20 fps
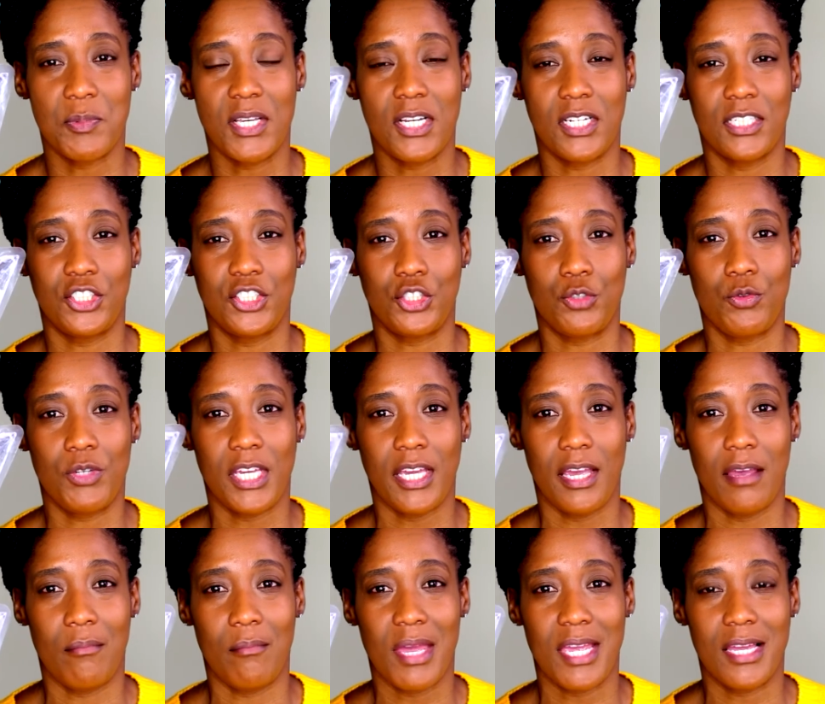because you
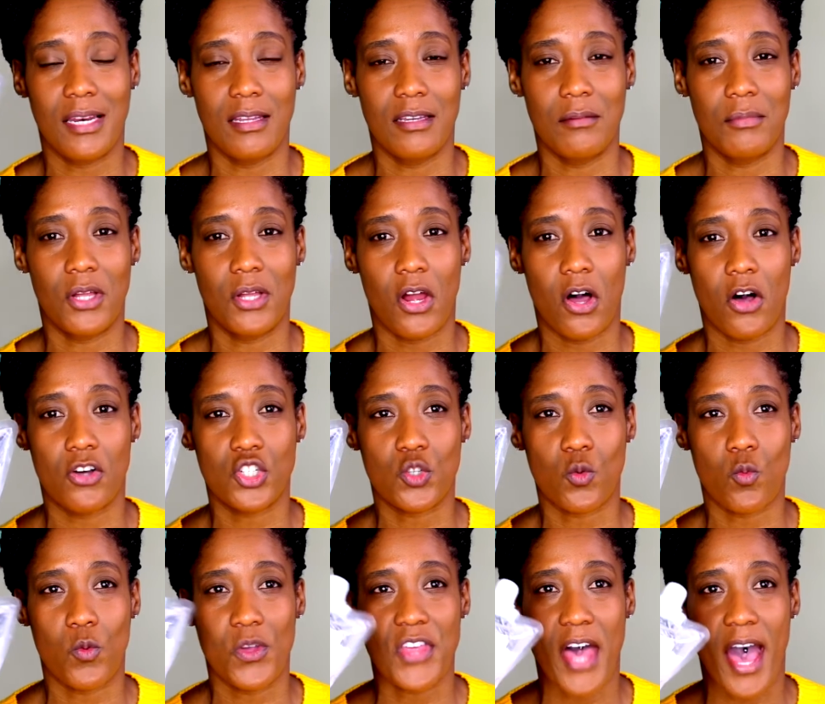can't make lip gloss
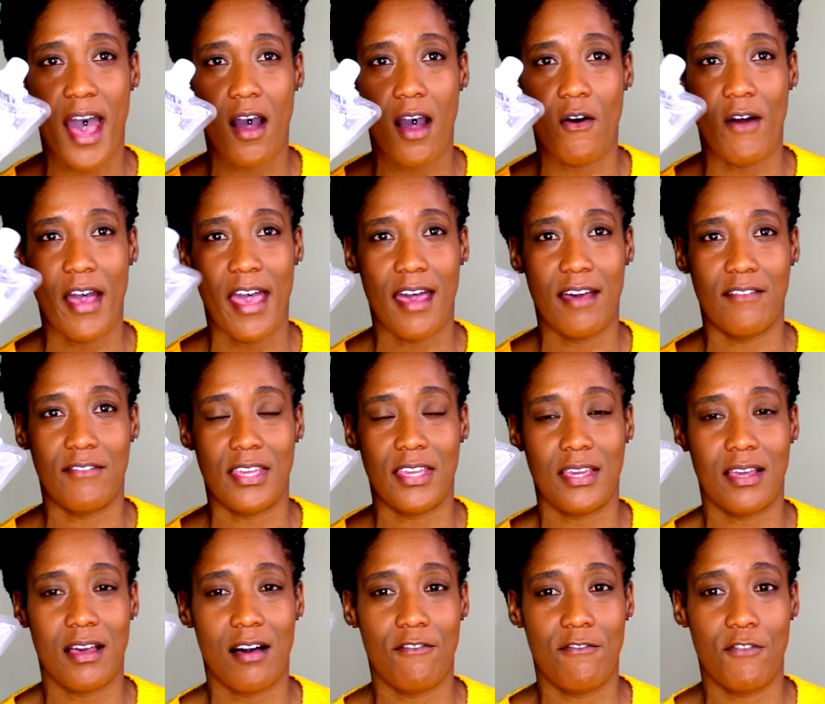without
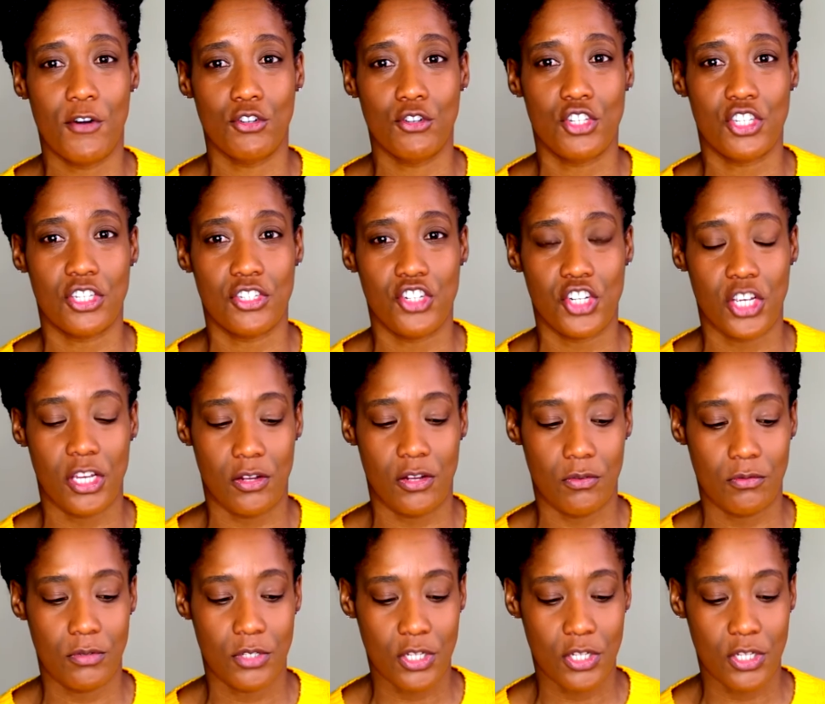having Versagel.